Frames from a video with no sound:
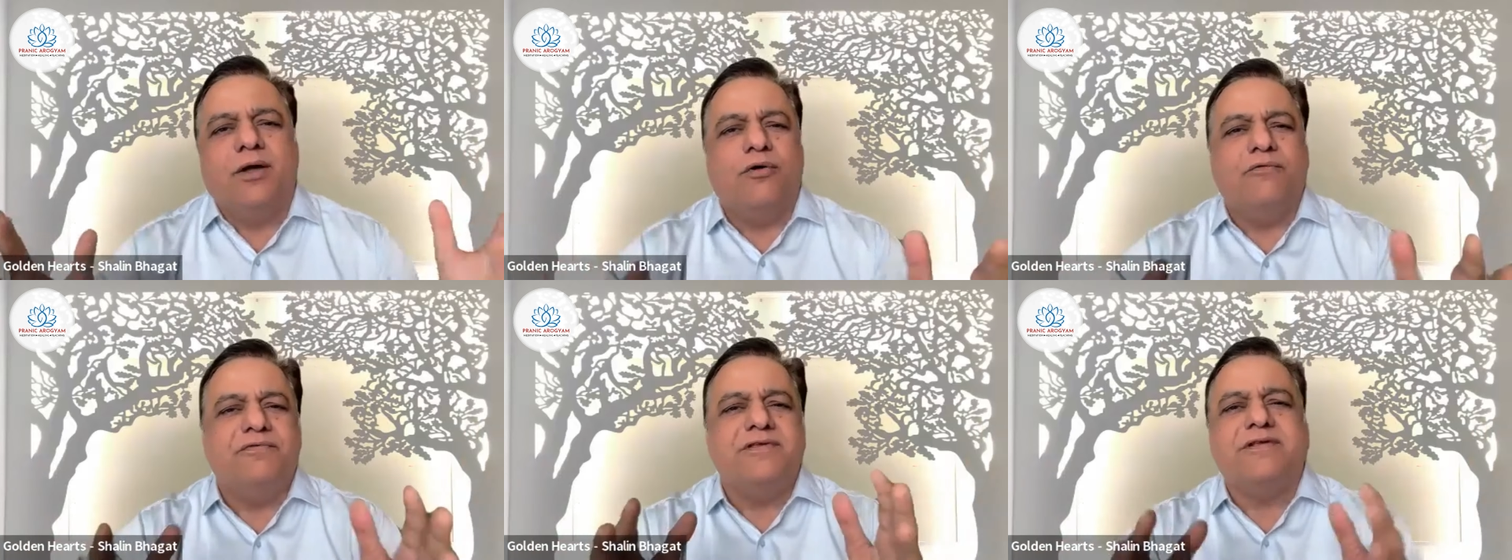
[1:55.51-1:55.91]

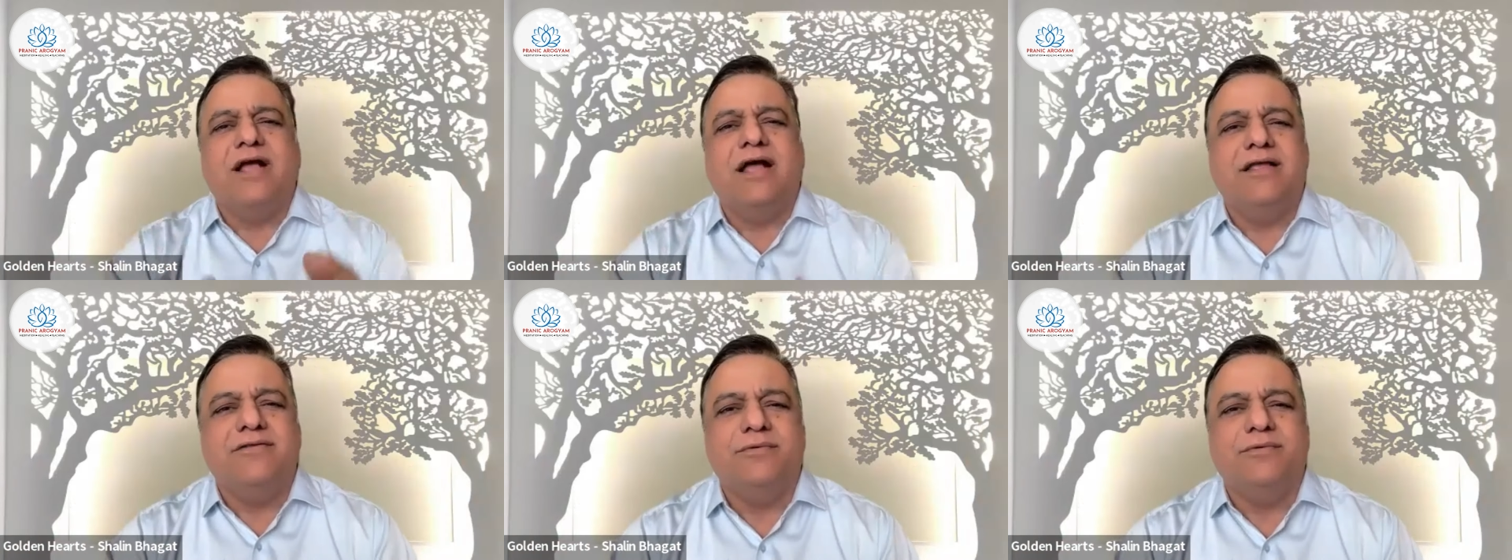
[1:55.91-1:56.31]
office
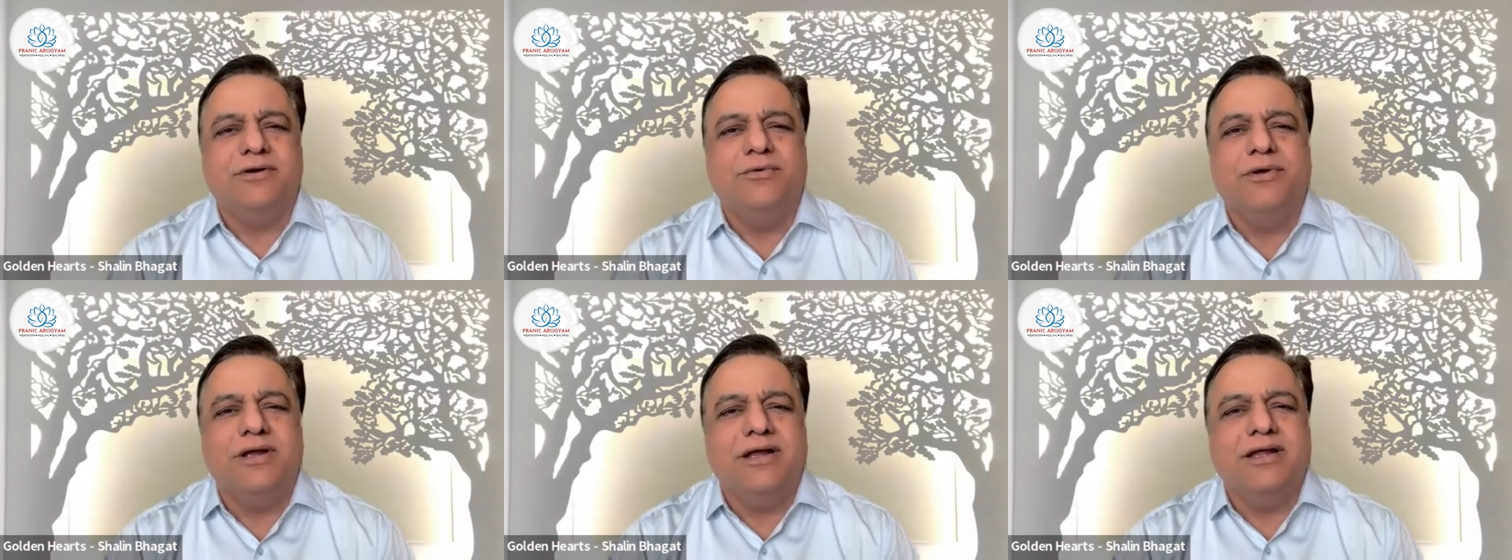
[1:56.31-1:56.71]
guys were
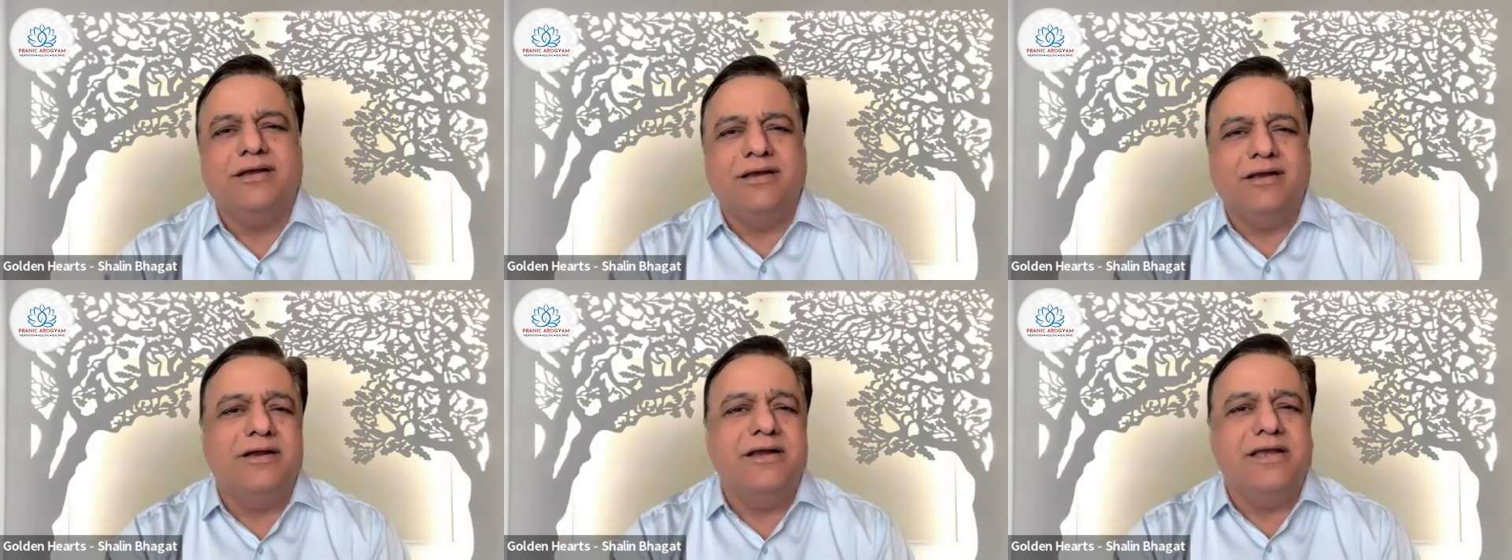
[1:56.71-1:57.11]
going
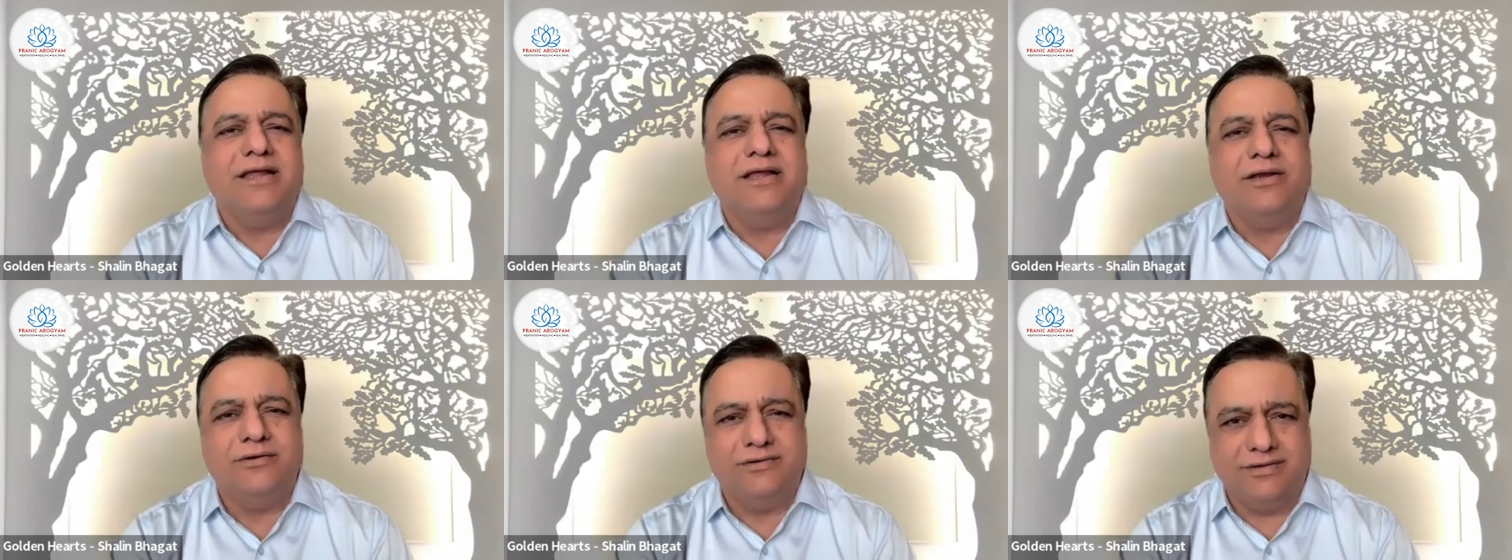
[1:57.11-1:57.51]
and
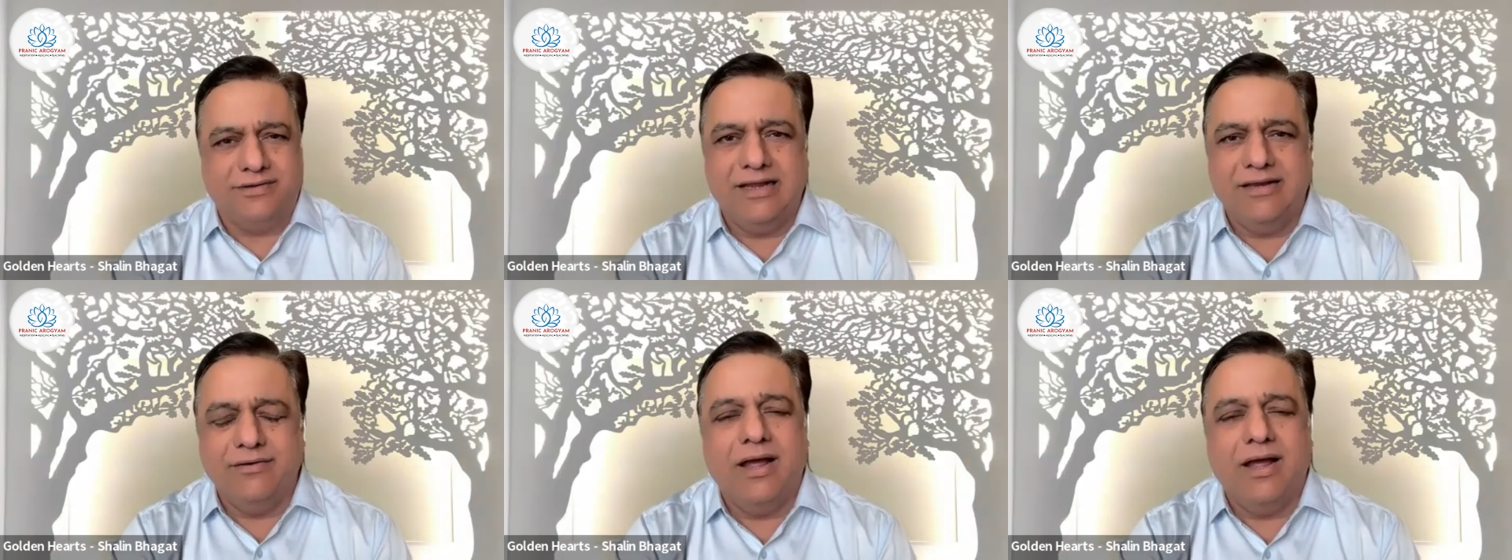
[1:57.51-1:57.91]
learning, you know,
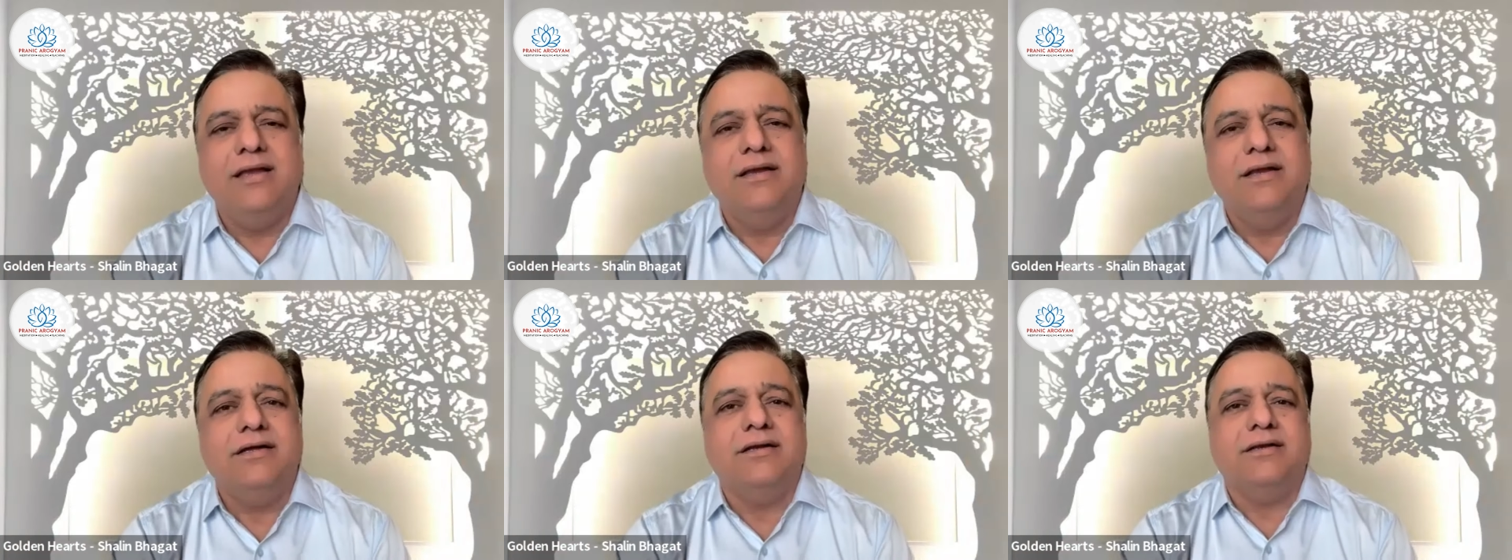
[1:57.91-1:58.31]
and I
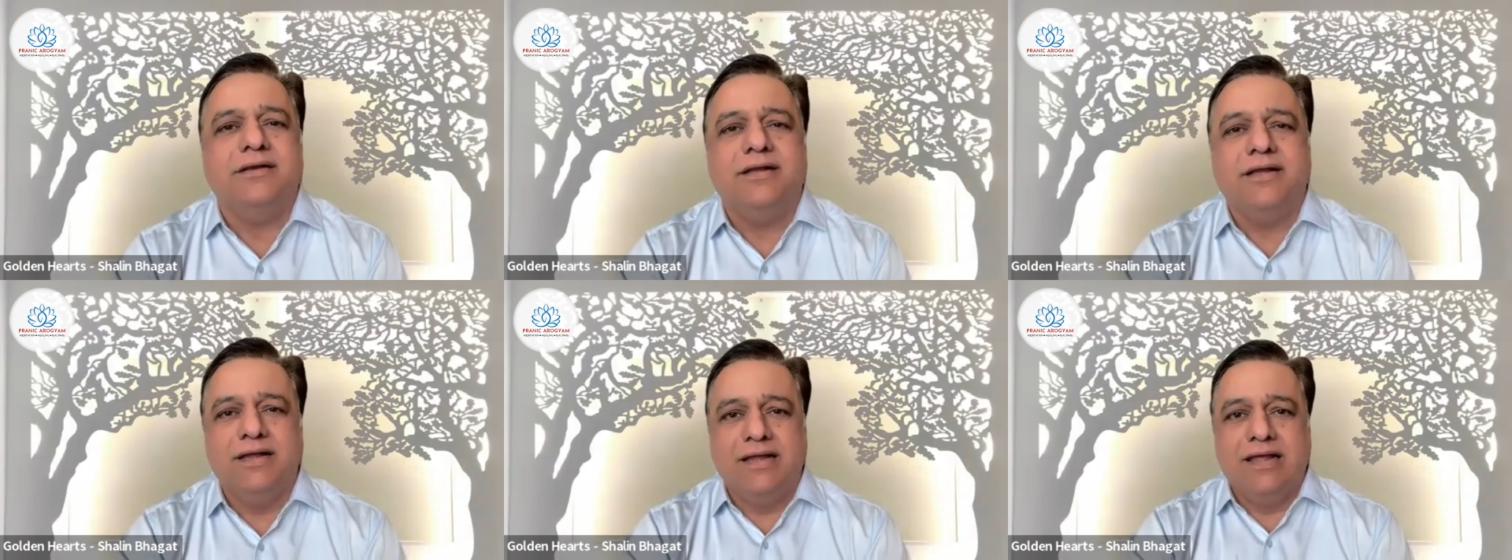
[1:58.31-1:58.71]
learned.